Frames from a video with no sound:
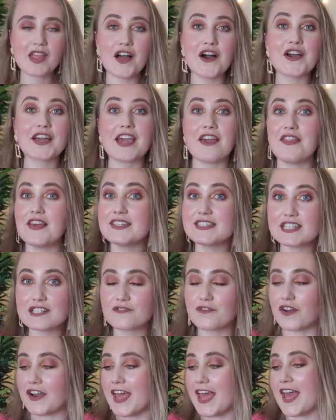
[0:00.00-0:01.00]
Okay, this is
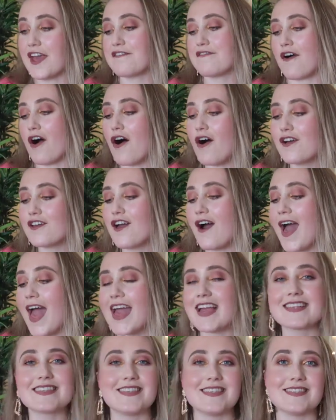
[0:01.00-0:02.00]
funny. If all your
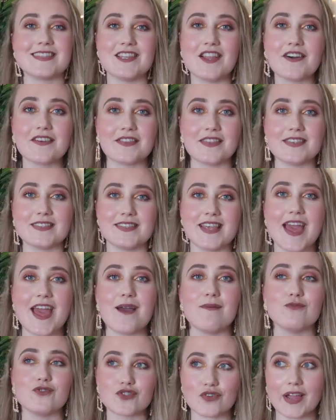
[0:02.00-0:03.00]
exes look the
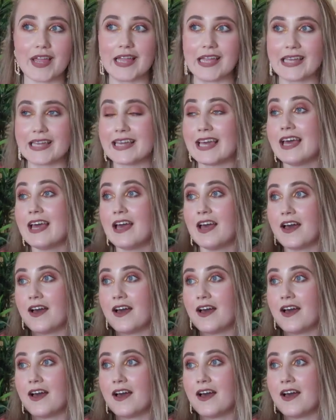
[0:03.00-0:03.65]
same, drink.